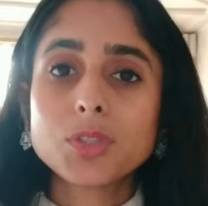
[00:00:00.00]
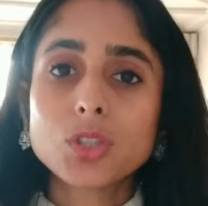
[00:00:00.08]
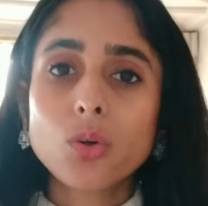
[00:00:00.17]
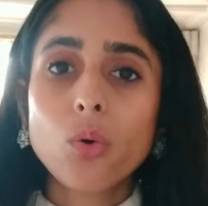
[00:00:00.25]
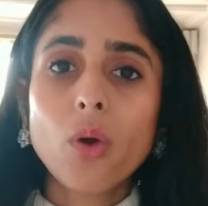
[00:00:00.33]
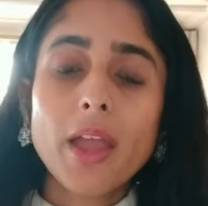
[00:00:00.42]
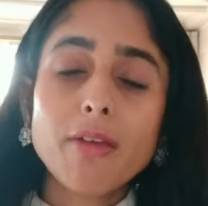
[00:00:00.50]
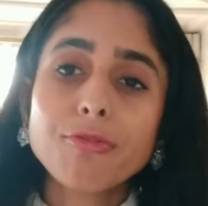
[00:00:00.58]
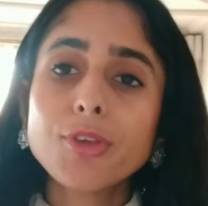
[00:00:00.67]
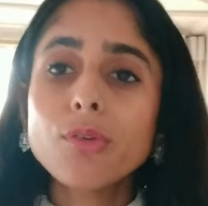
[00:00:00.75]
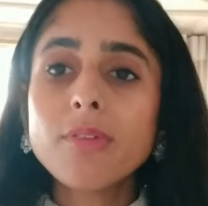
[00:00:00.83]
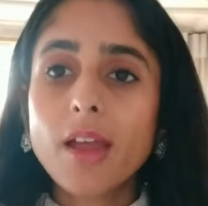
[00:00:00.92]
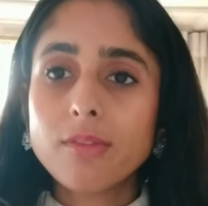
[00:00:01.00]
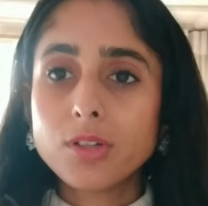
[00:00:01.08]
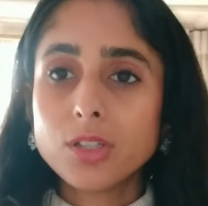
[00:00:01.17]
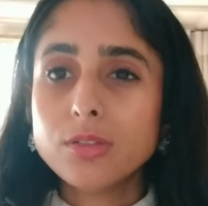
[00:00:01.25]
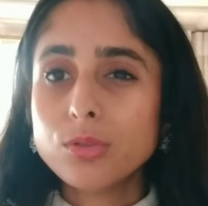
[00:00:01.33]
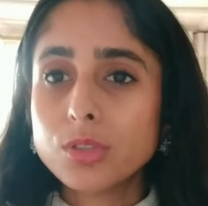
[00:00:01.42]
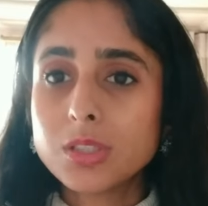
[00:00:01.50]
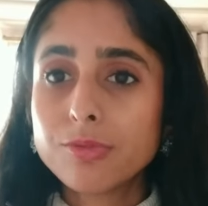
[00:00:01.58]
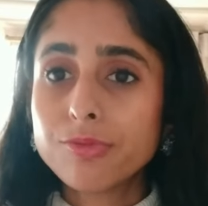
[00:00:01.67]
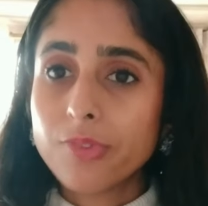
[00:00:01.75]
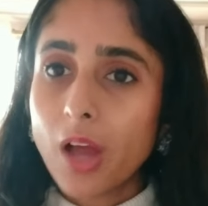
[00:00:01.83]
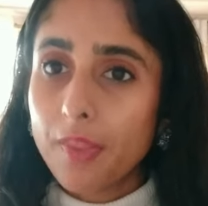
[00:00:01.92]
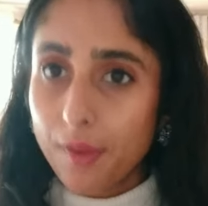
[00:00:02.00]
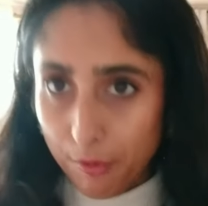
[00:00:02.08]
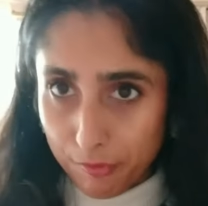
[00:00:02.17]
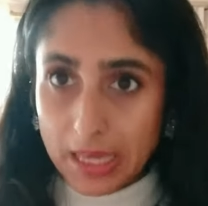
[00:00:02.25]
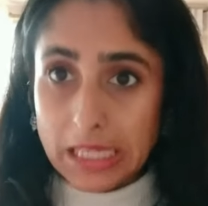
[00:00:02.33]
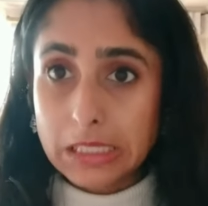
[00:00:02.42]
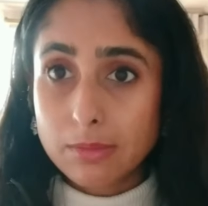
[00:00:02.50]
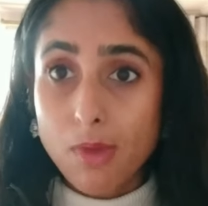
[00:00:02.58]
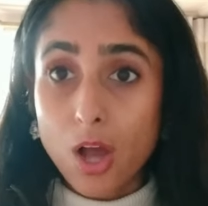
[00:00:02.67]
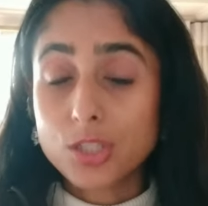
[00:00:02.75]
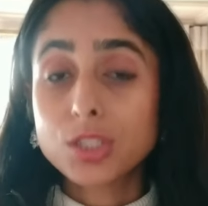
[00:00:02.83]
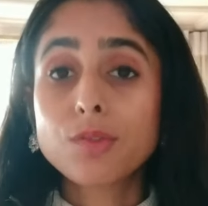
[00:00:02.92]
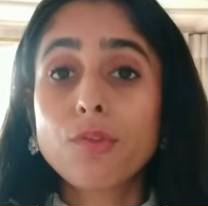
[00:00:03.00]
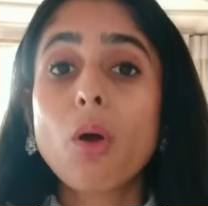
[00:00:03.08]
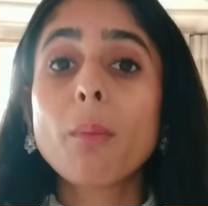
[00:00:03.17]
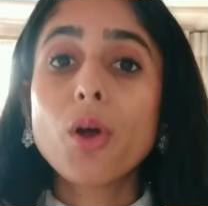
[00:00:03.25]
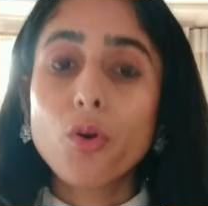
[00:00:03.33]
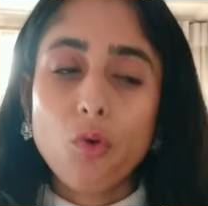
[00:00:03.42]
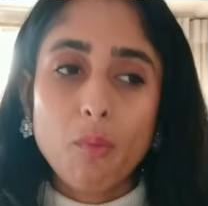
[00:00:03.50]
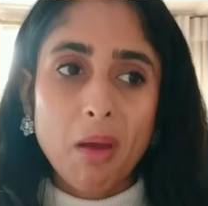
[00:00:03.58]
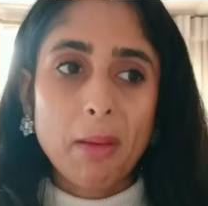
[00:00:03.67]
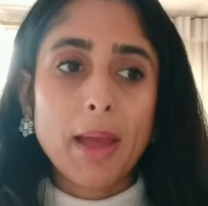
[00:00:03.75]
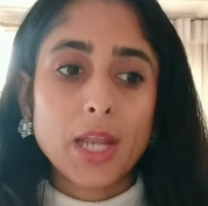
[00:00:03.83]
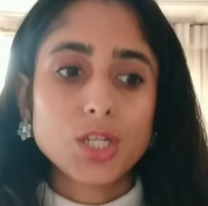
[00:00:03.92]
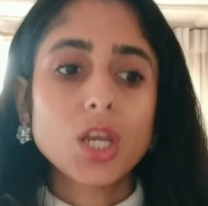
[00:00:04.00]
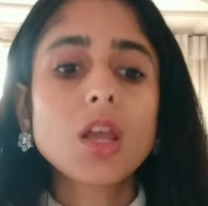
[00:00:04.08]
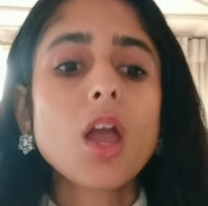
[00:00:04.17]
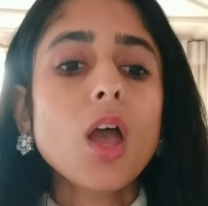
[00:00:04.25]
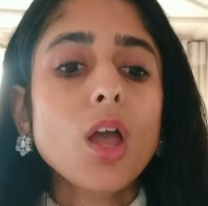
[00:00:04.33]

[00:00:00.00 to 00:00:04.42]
So if you've ever used other face masks from Aroma Magic,